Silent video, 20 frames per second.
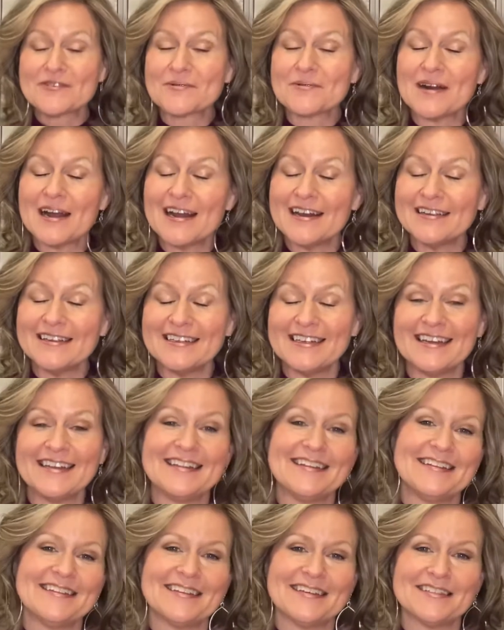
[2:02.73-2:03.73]
Riley. I
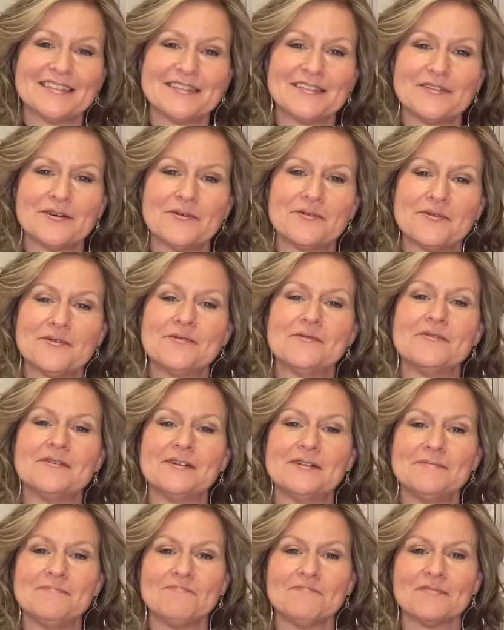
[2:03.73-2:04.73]
think that's so
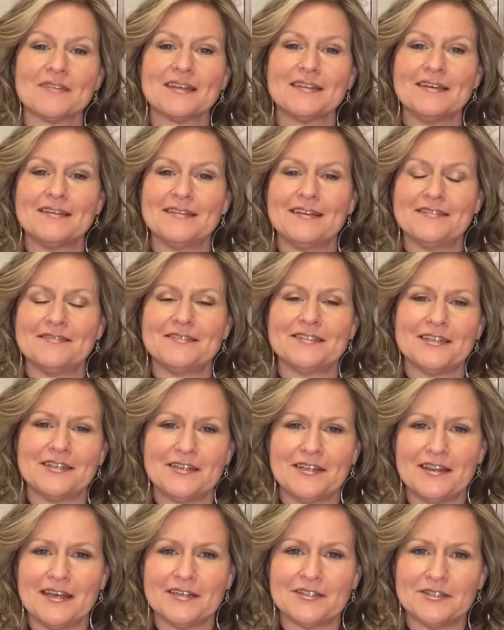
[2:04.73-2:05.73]
cool that they've
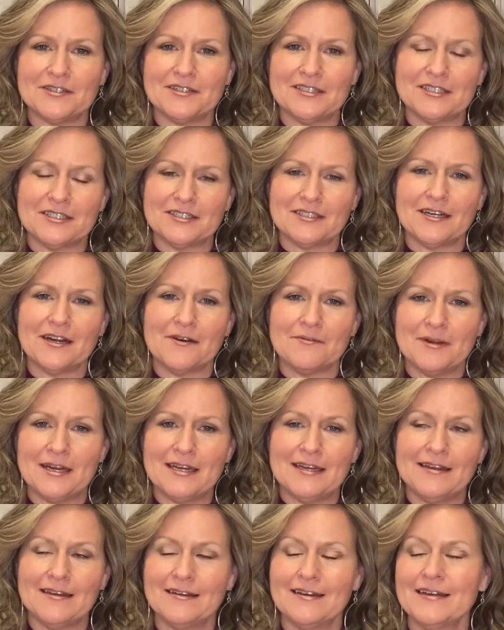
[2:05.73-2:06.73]
started that tradition
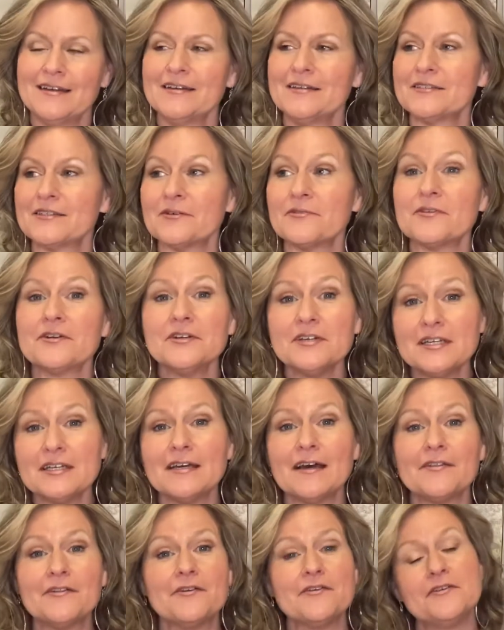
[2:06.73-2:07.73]
already. So they're
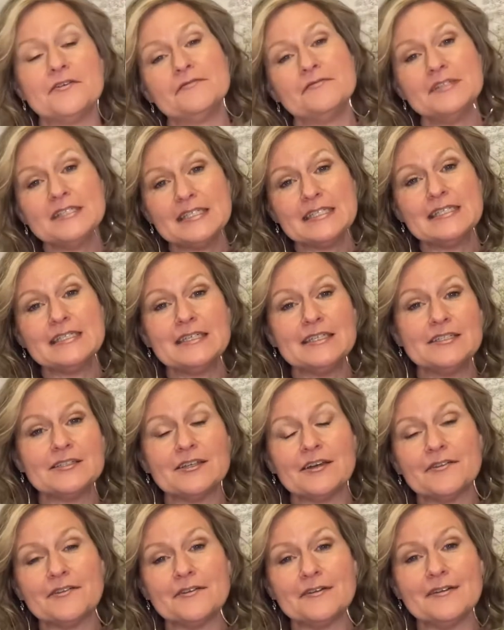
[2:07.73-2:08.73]
together, they're visiting each
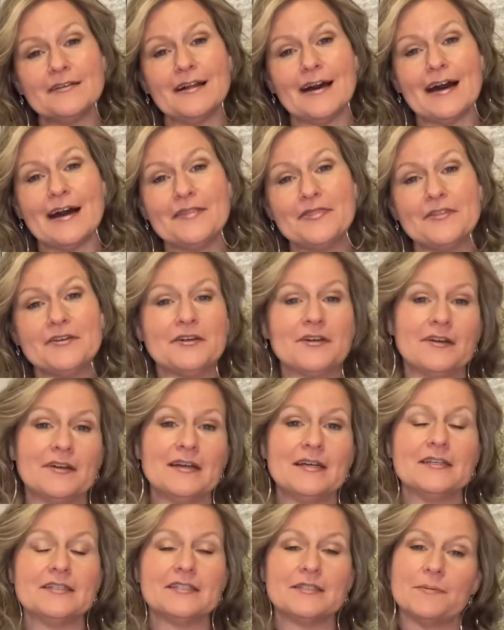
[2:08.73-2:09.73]
other a lot, they're
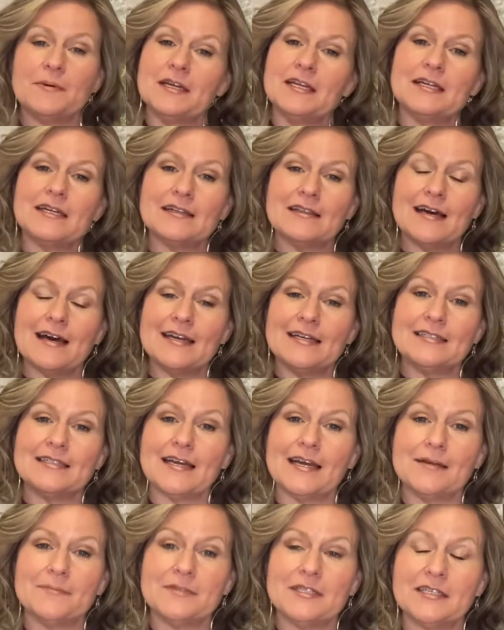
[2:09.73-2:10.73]
spending a lot of
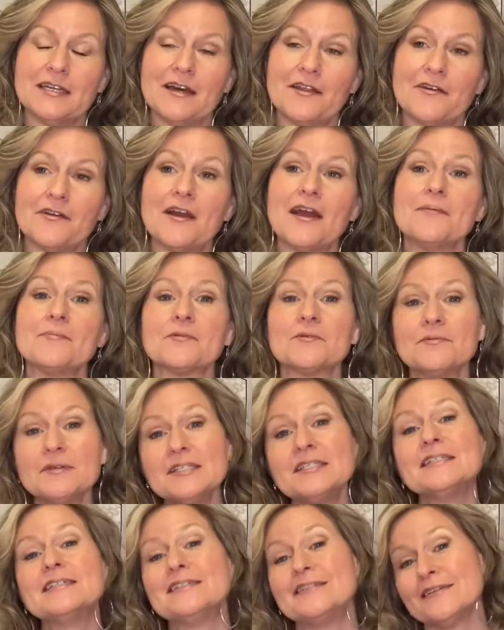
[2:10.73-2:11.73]
time together, and
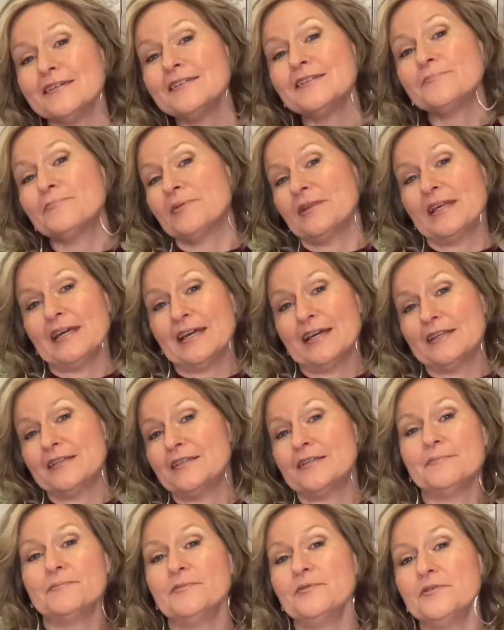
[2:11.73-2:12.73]
Maurissa does plan
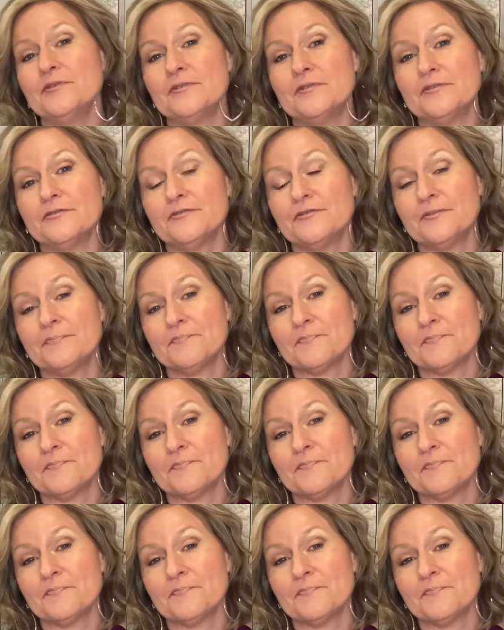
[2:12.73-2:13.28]
to move